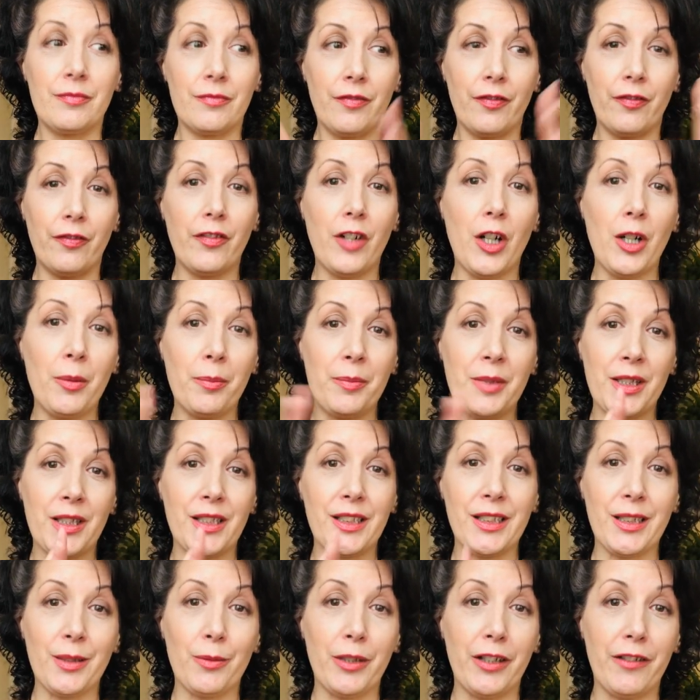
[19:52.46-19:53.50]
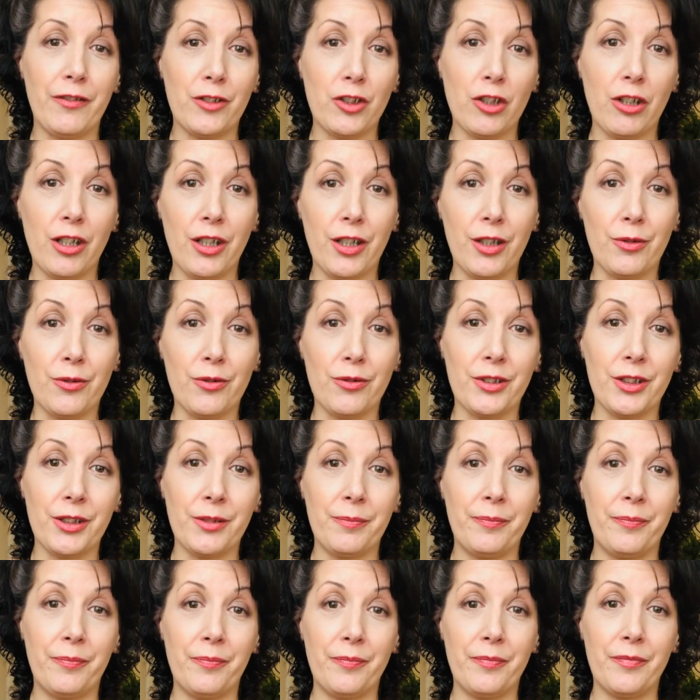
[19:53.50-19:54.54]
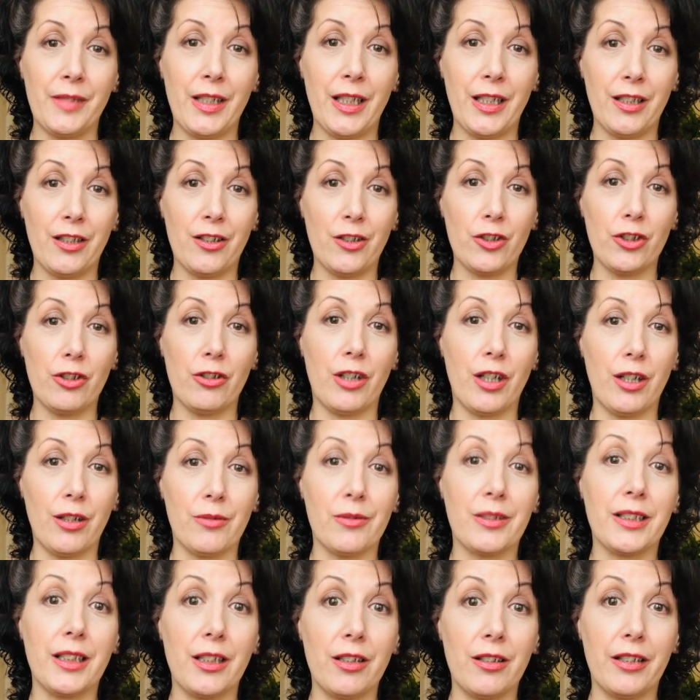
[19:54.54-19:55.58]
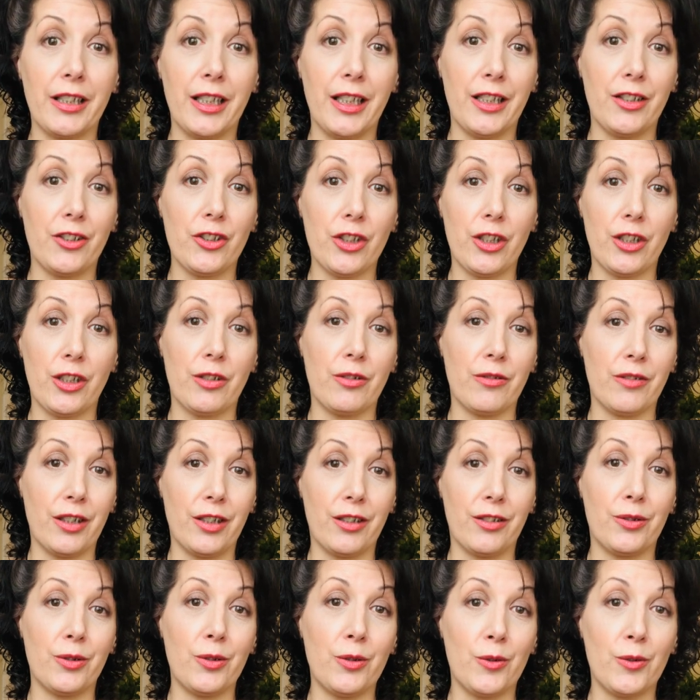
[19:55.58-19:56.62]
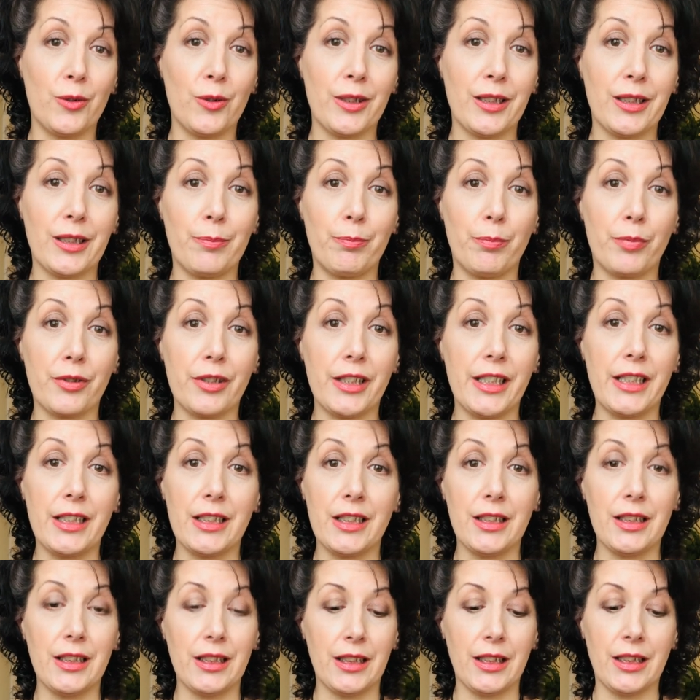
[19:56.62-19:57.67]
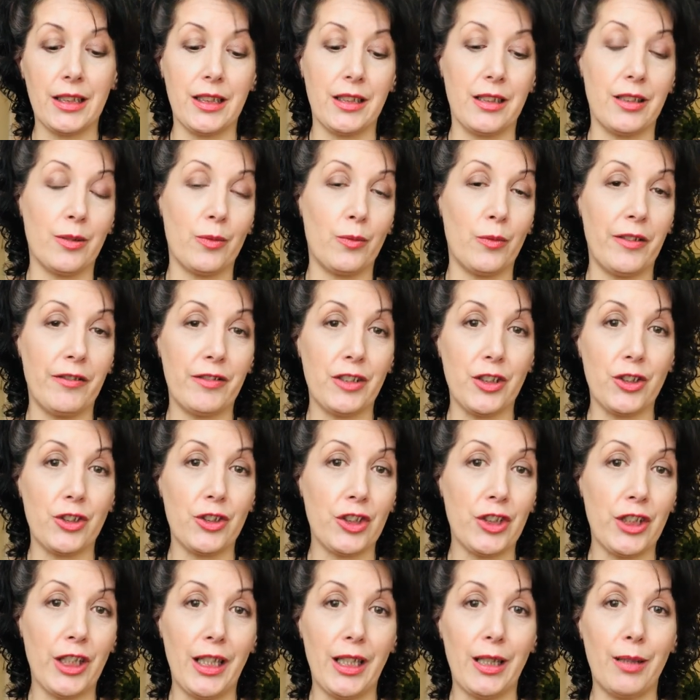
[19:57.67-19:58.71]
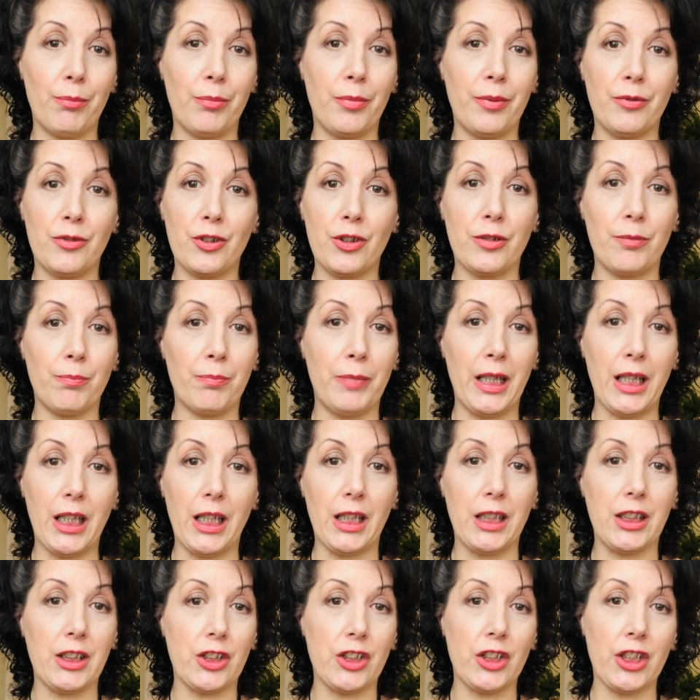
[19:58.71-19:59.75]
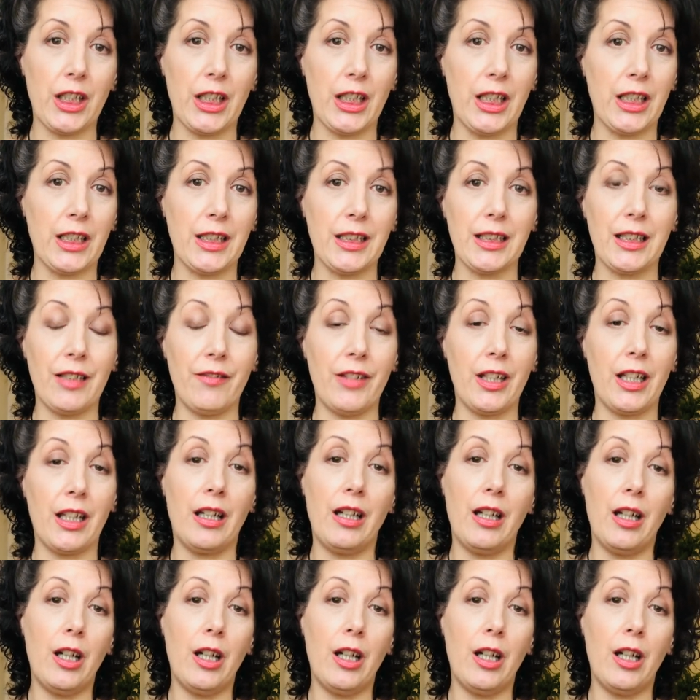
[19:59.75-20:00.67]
Farmers that we've trialled, in our trials, in our year trial, and our horse breeders, and we've done sheep, pigs, chickens, and everything.